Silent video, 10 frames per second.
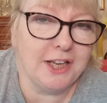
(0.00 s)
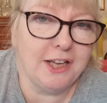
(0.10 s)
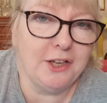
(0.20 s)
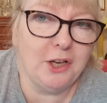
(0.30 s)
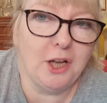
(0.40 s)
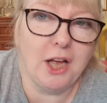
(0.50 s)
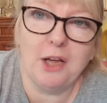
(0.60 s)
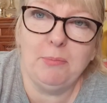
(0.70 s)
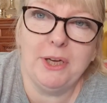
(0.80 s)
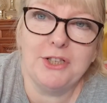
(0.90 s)
and
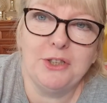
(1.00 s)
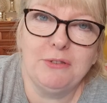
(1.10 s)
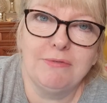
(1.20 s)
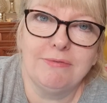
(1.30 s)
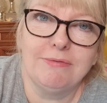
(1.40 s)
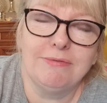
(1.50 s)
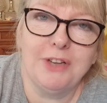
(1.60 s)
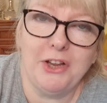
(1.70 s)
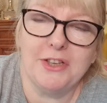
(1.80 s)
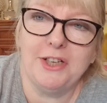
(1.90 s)
come back to you another